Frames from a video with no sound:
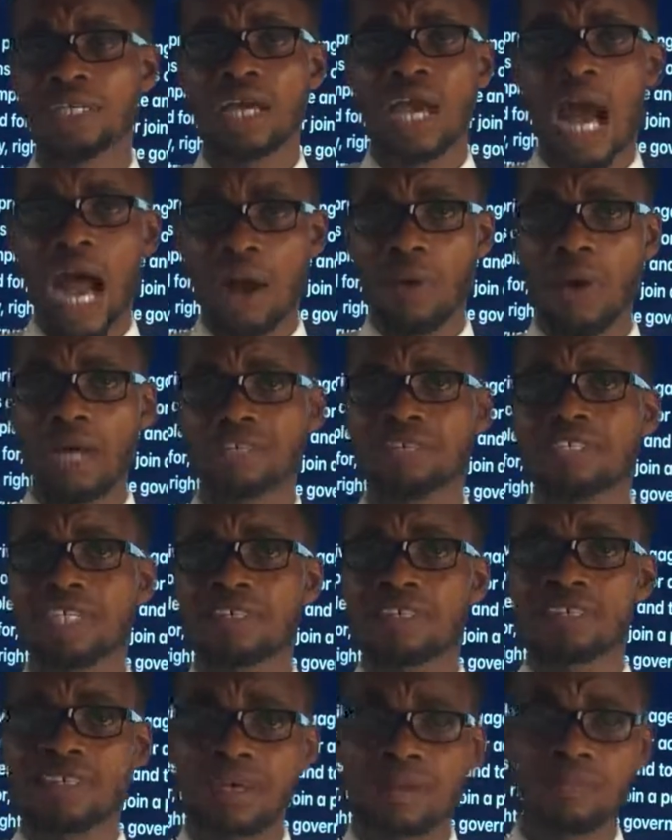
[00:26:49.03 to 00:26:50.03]
I'll address
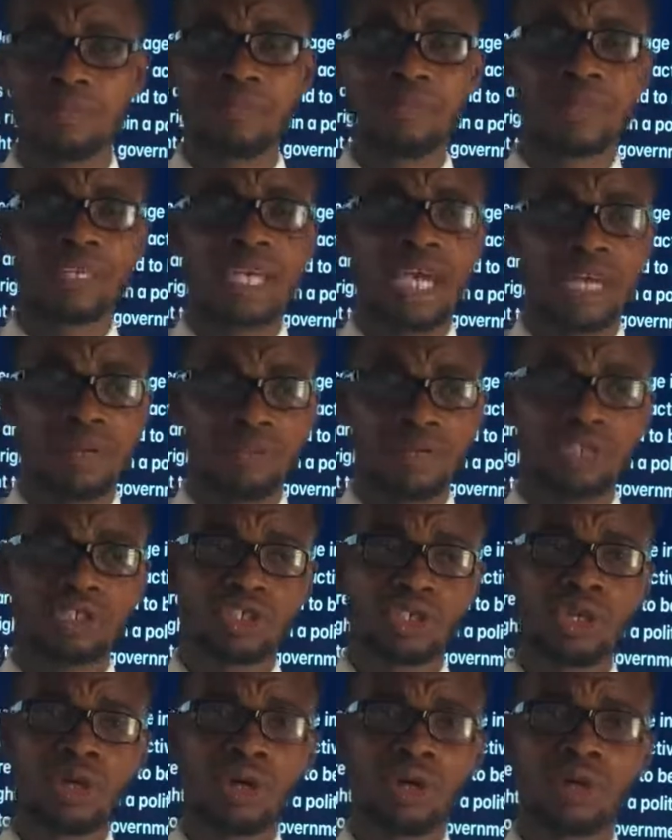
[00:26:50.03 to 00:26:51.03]
them, and make
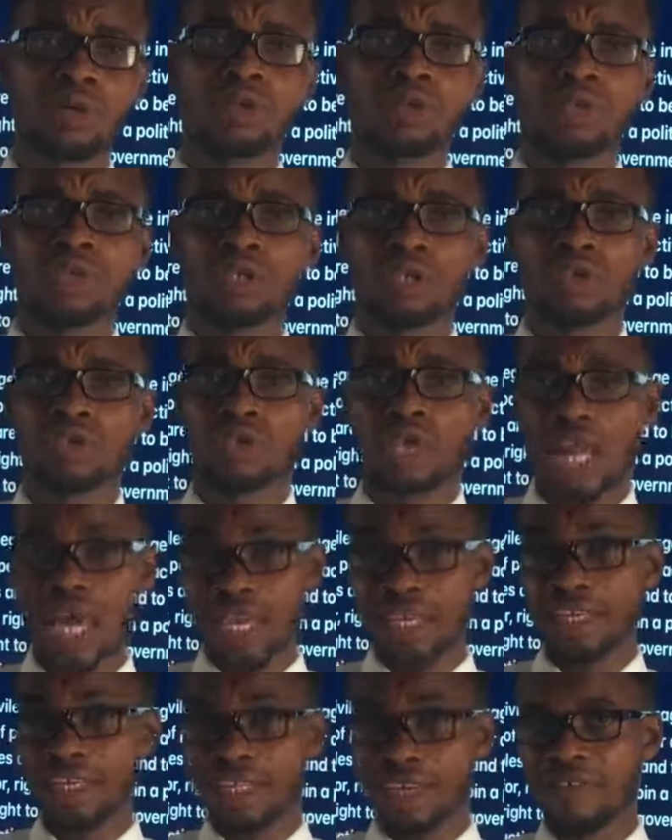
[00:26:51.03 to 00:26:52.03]
sure you
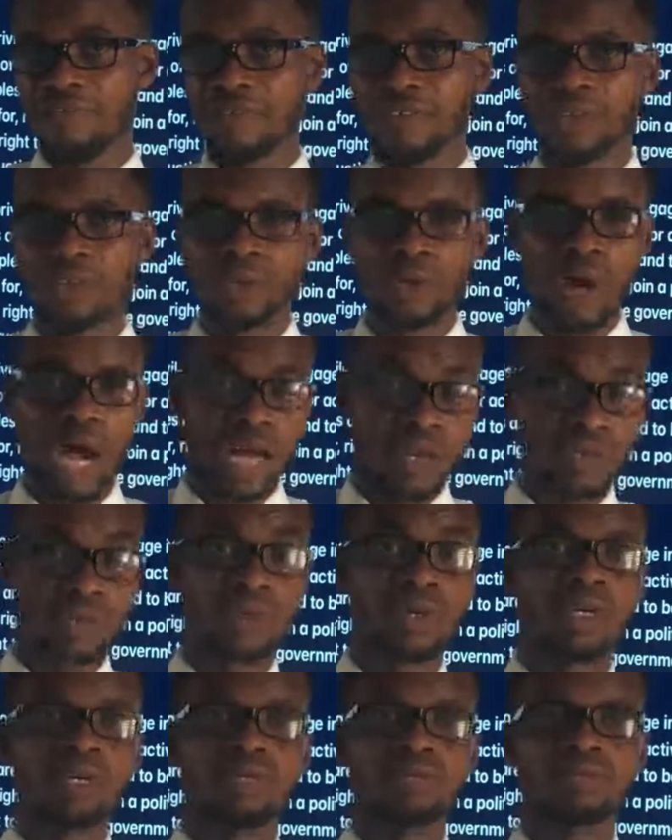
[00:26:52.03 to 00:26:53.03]
like the video as
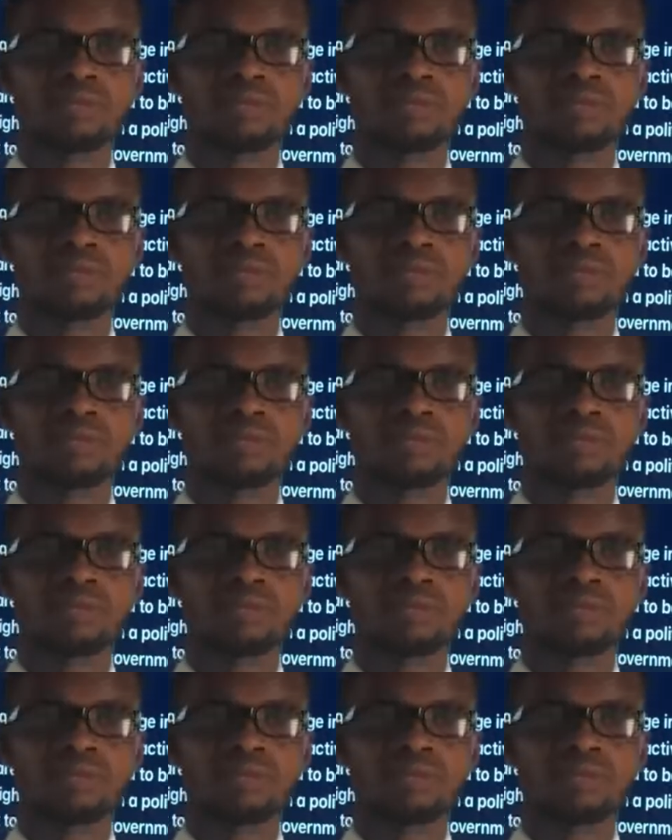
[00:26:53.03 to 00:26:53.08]
well.